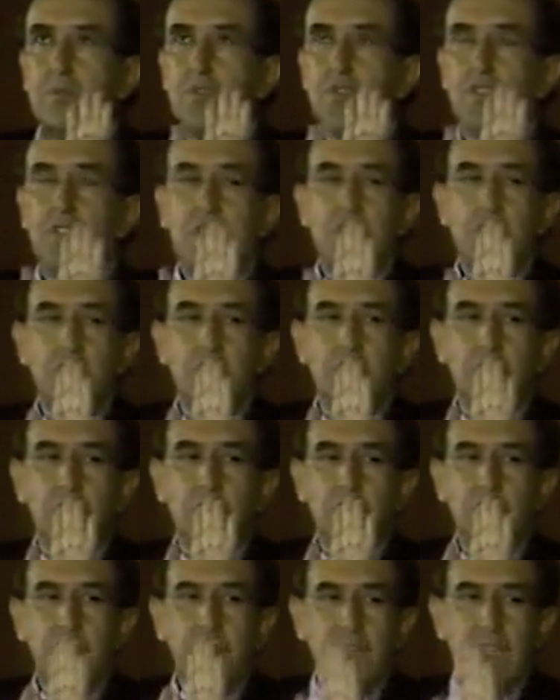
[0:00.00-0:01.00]
3 to
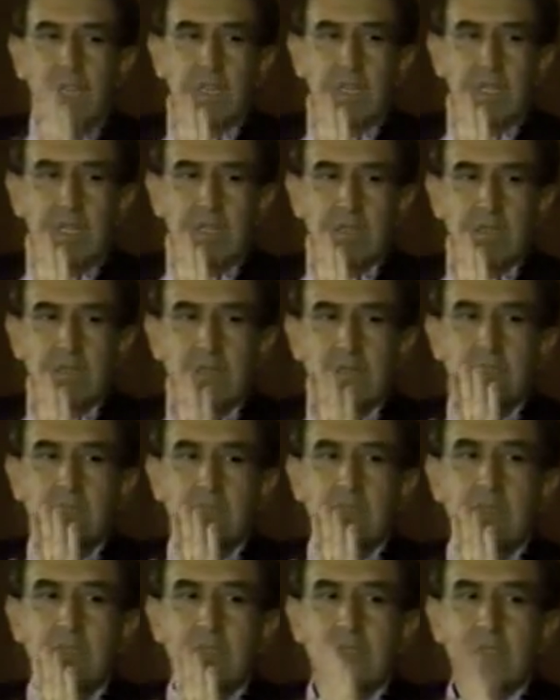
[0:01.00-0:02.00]
4 feet
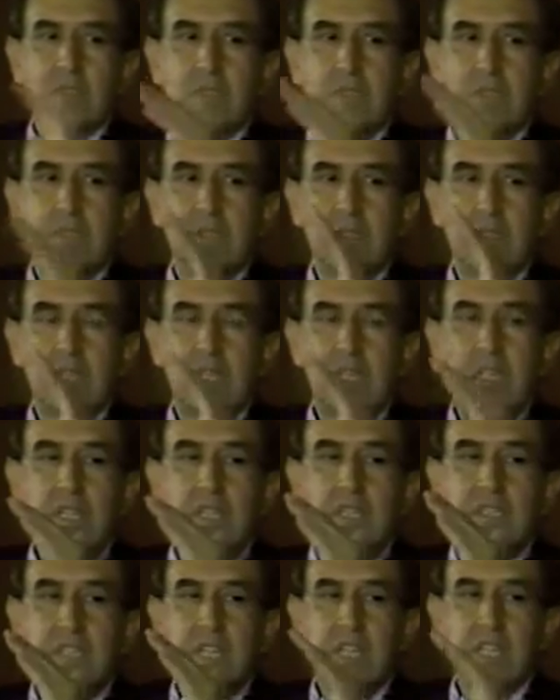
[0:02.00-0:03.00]

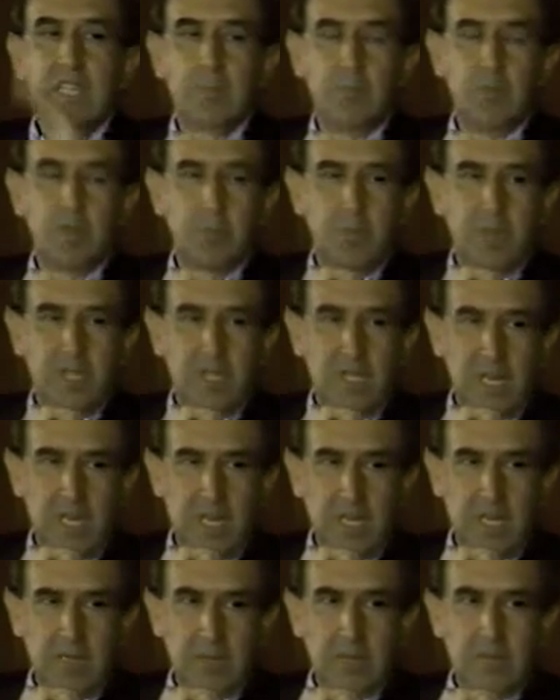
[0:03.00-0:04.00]
inside the property
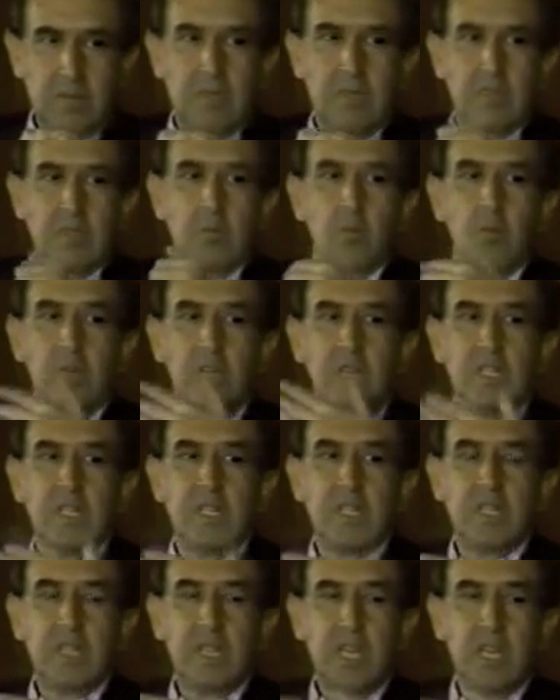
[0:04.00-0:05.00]
line, when
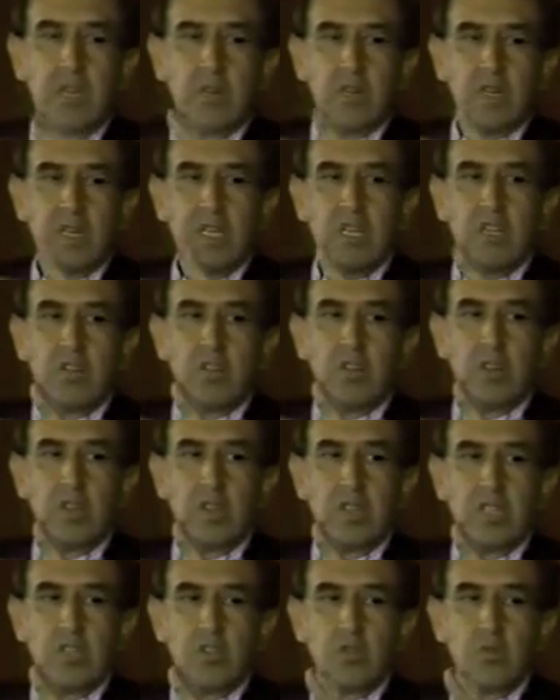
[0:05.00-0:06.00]
the tower, in
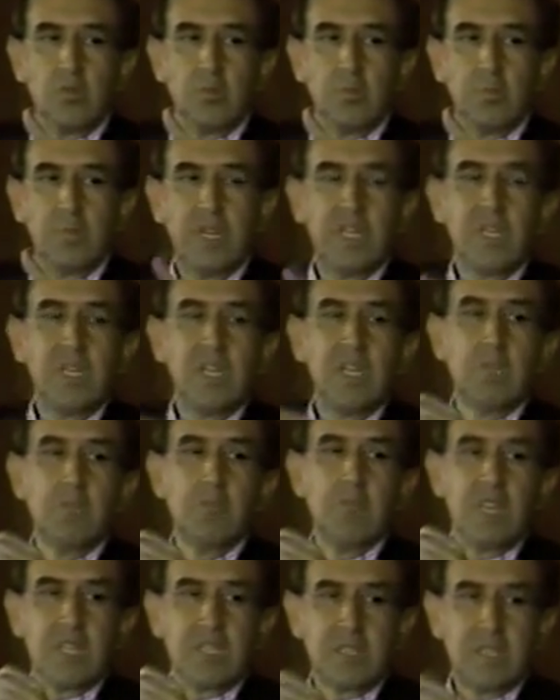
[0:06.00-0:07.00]
order to barely
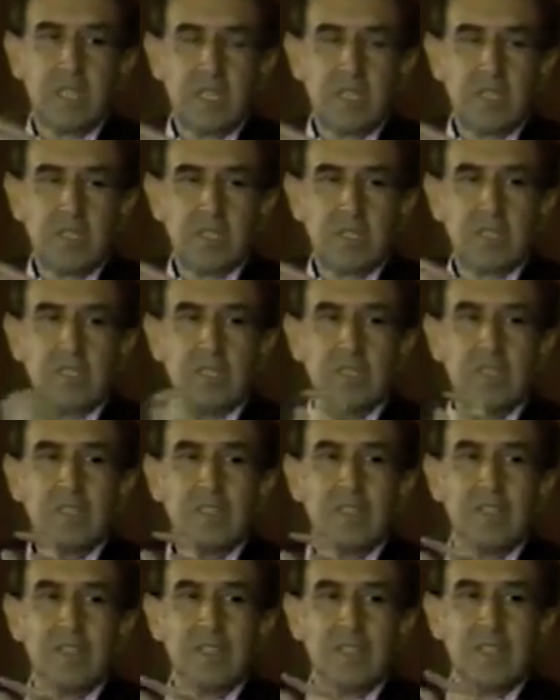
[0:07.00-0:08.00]
make sense
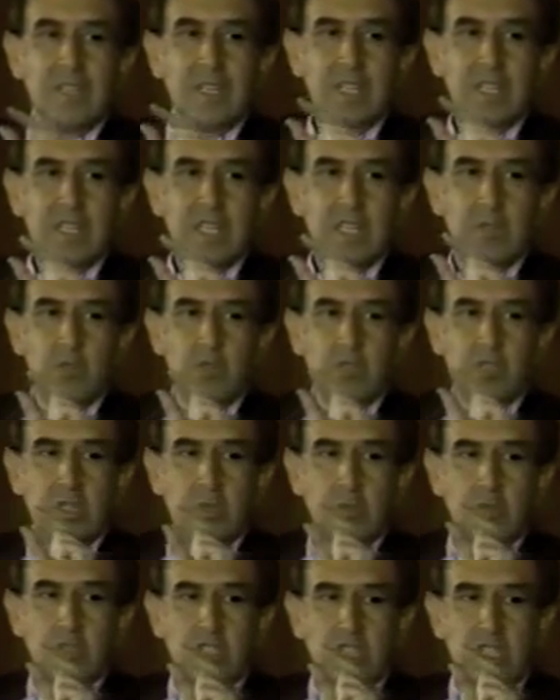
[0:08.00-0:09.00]
in terms of
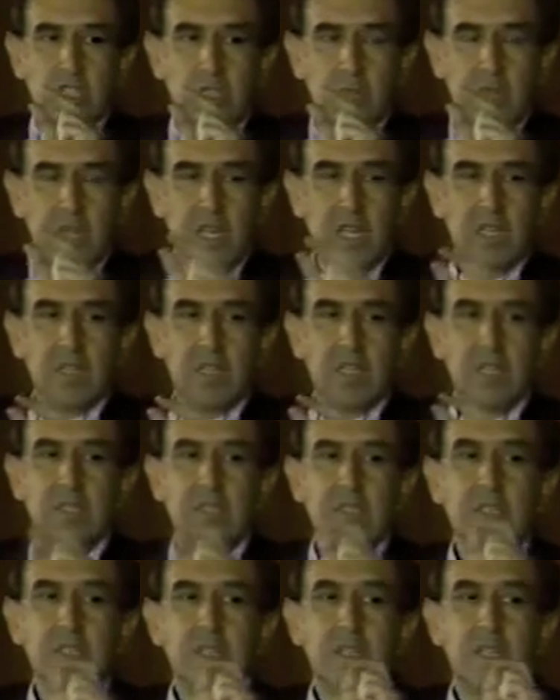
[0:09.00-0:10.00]
the museum
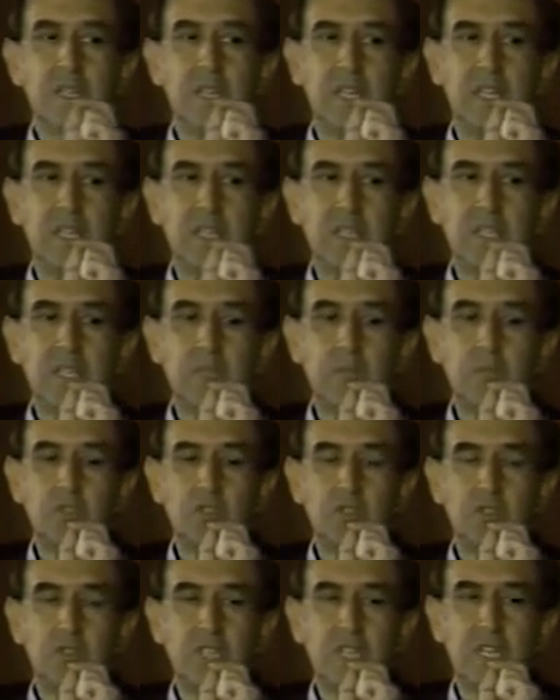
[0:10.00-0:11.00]
galleries and in
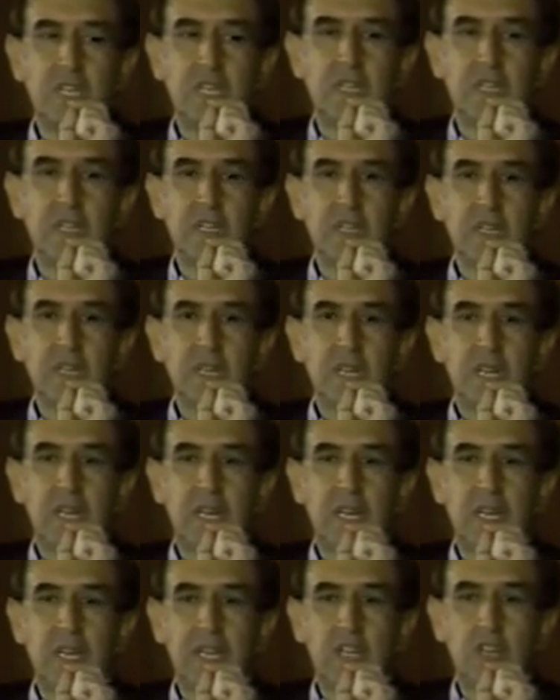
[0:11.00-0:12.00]
terms of
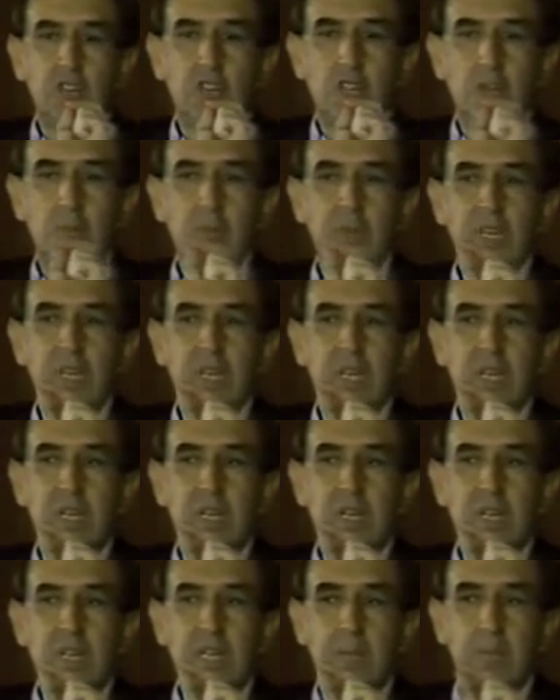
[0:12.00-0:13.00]
an
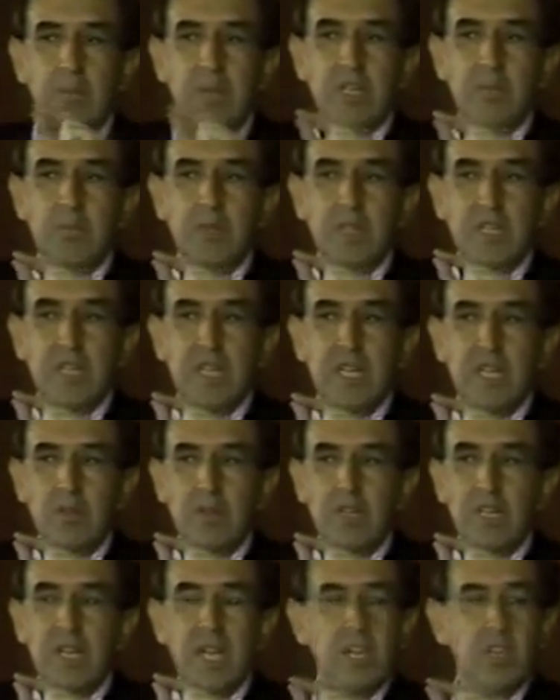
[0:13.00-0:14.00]
economical apartment
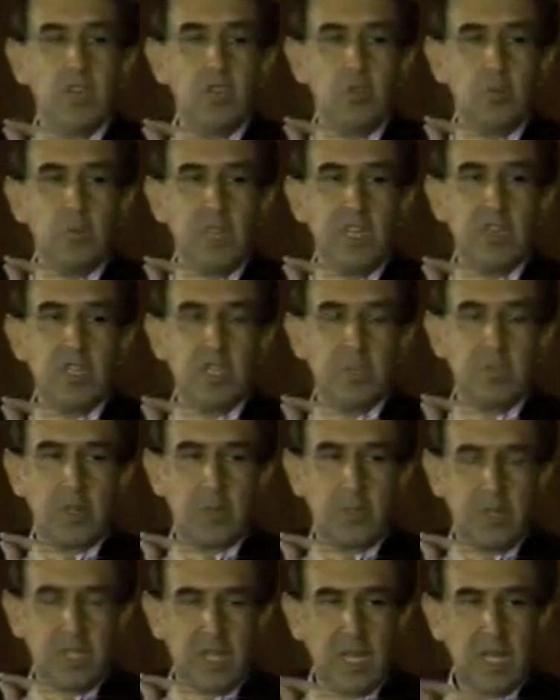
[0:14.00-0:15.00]
tower, had to be on the
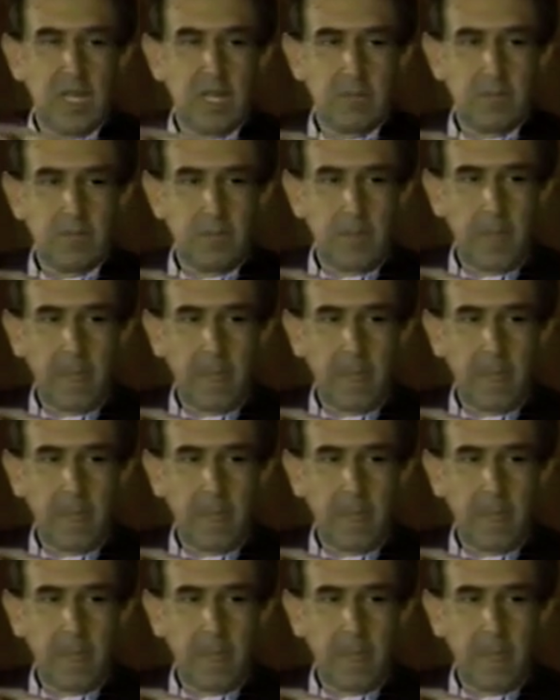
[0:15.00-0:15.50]
property line.